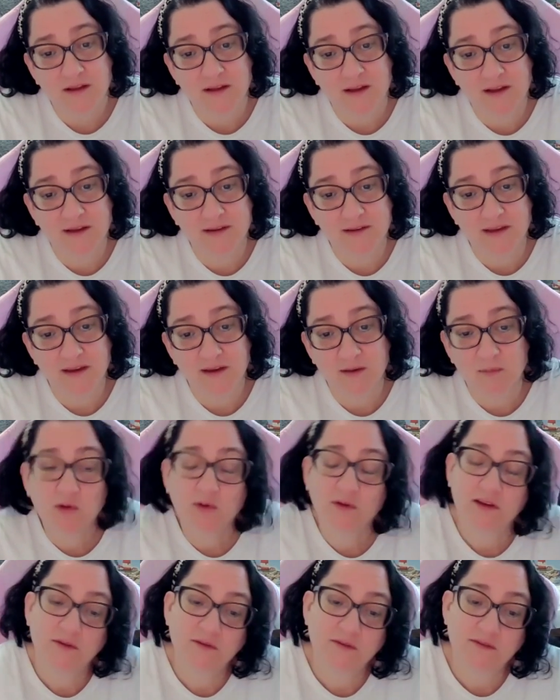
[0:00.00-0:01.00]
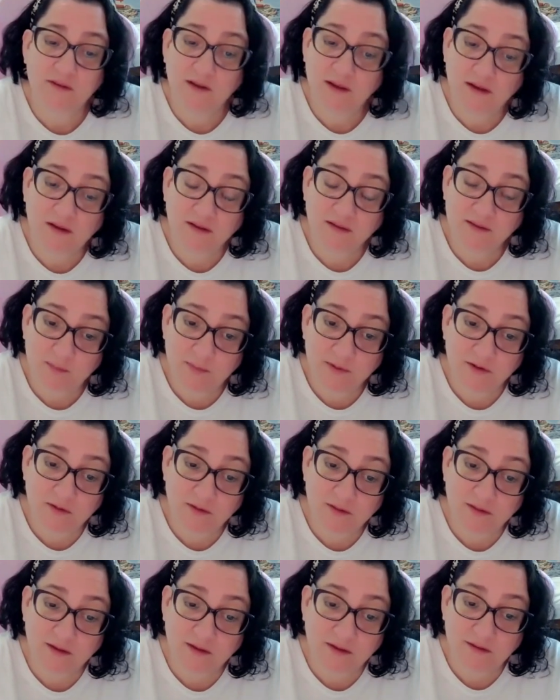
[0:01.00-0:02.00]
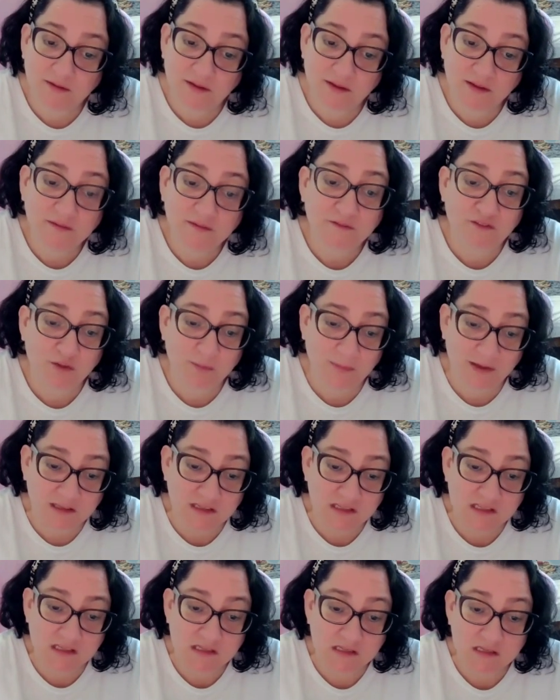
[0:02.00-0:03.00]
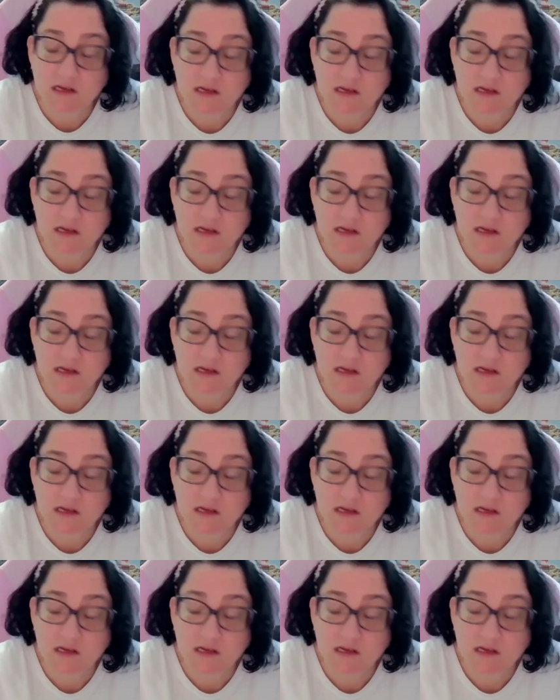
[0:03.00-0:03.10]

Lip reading: at Camarillo State Hospital, the infamous.